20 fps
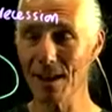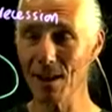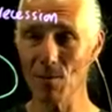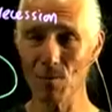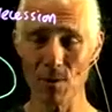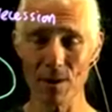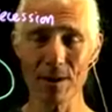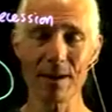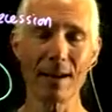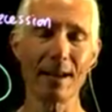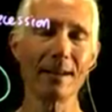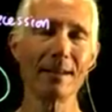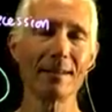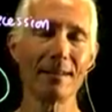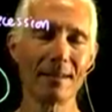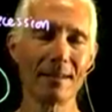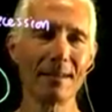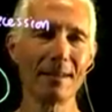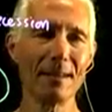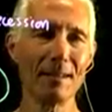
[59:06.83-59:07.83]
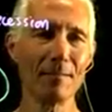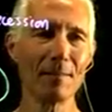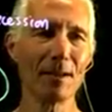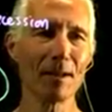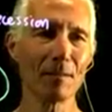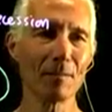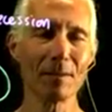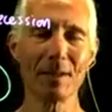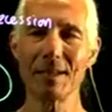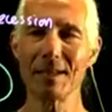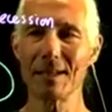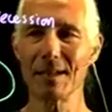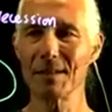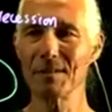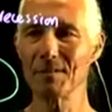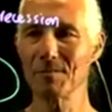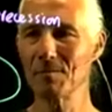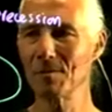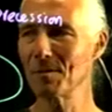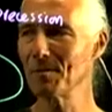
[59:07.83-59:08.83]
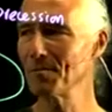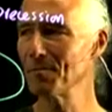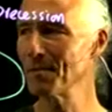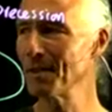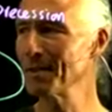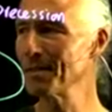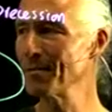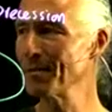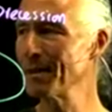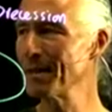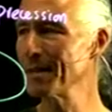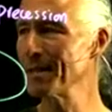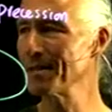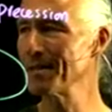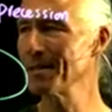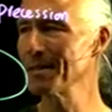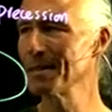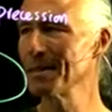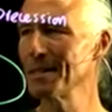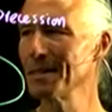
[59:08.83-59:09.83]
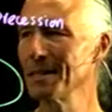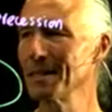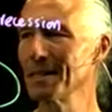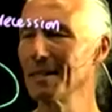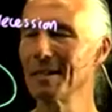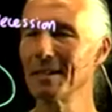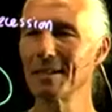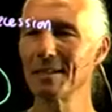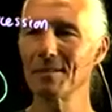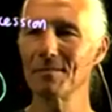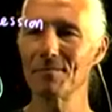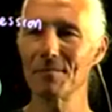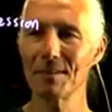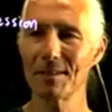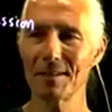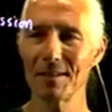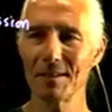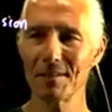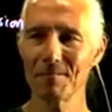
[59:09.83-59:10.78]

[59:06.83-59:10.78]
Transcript: working, email me and we'll find a way to fix it.